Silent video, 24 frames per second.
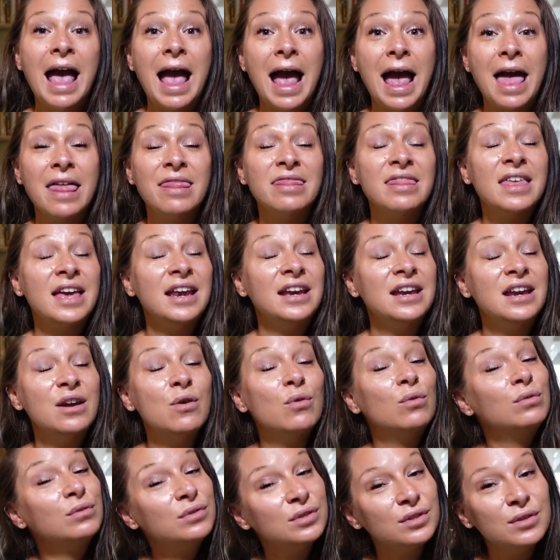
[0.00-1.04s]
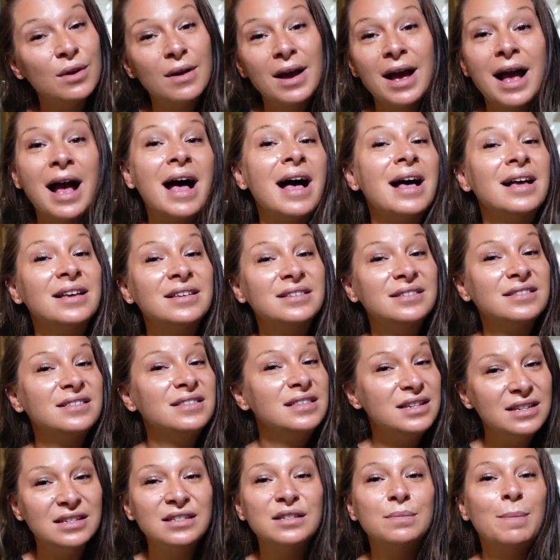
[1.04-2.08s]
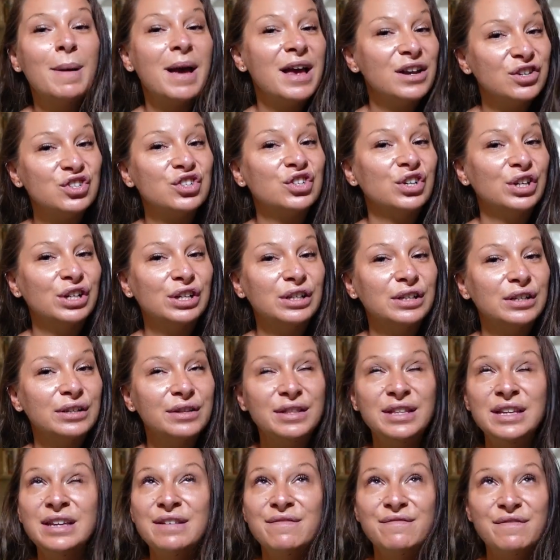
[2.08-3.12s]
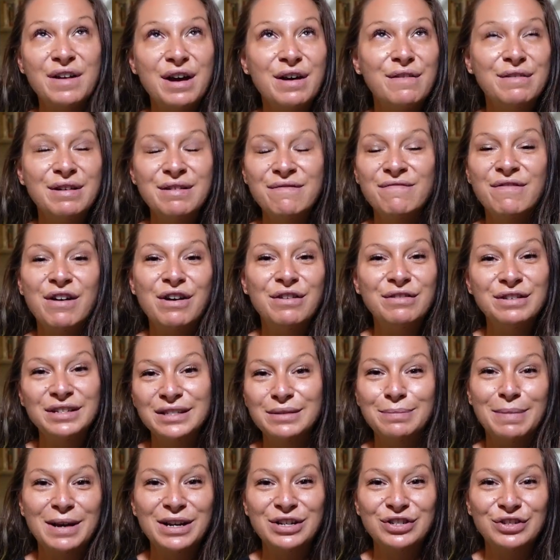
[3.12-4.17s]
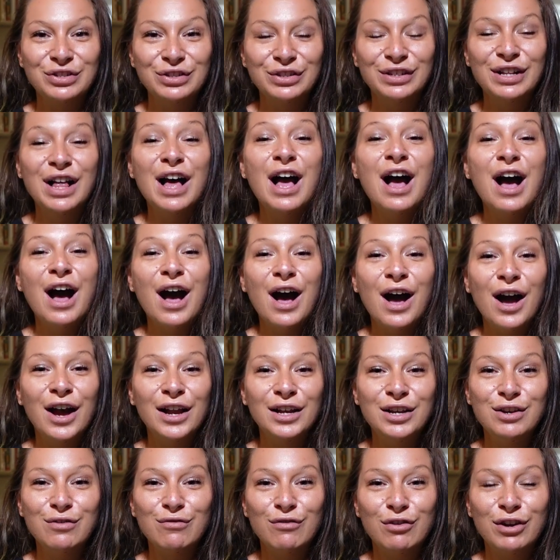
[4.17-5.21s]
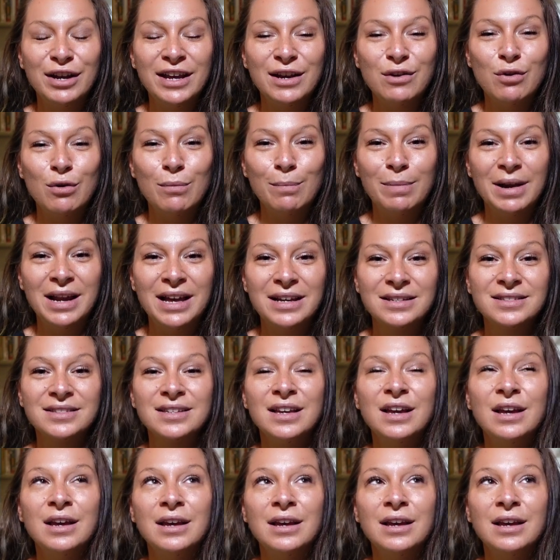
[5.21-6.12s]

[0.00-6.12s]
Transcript: And then it also has the very, very special hyaluronic complex.